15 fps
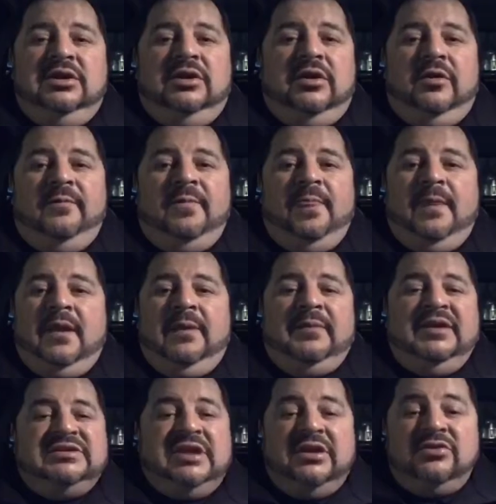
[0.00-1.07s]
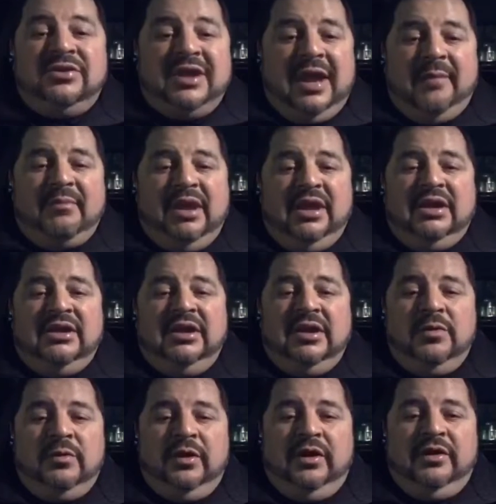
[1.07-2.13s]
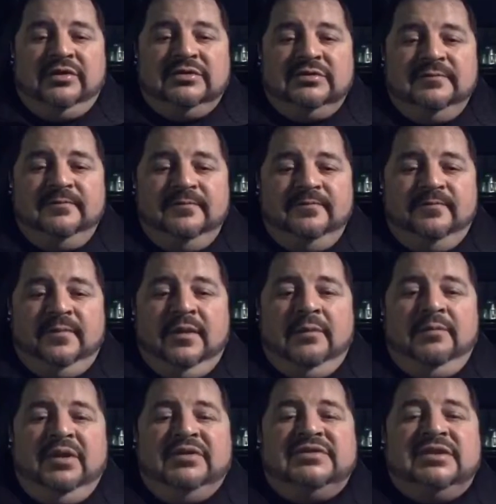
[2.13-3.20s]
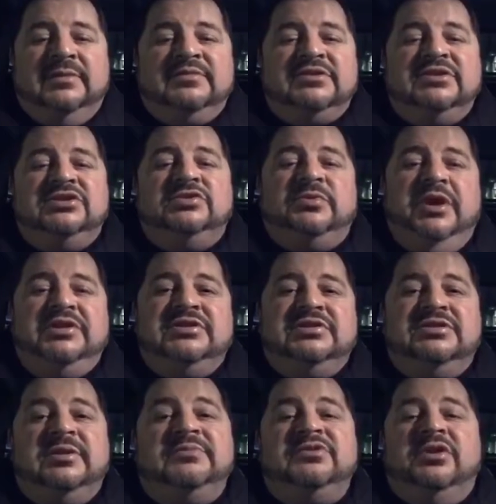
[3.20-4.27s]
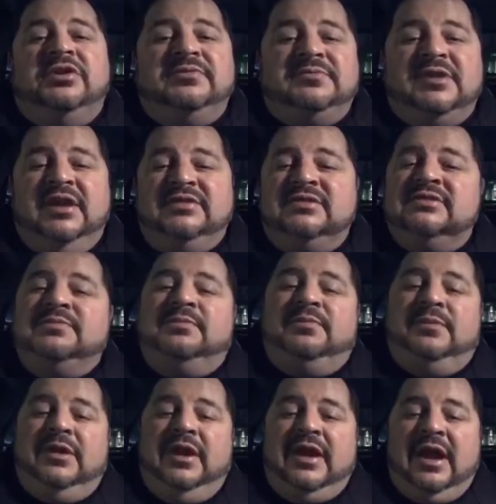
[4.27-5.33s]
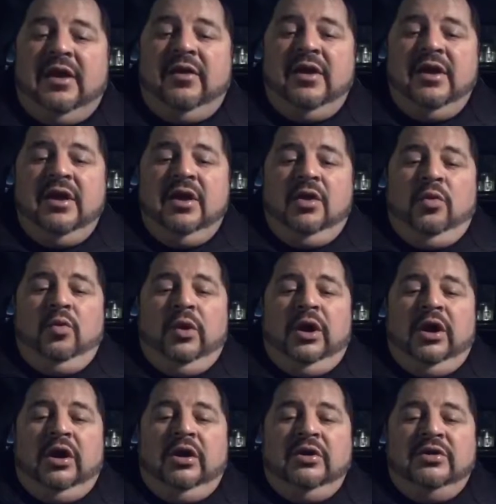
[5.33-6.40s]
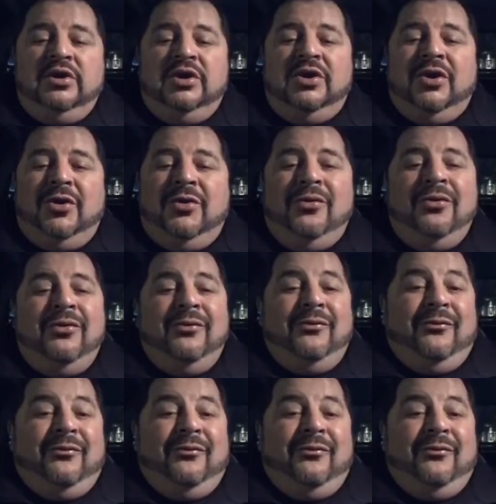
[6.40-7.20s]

I'm not saying you can't make it anywhere else, but some situations, some circumstances play out where, the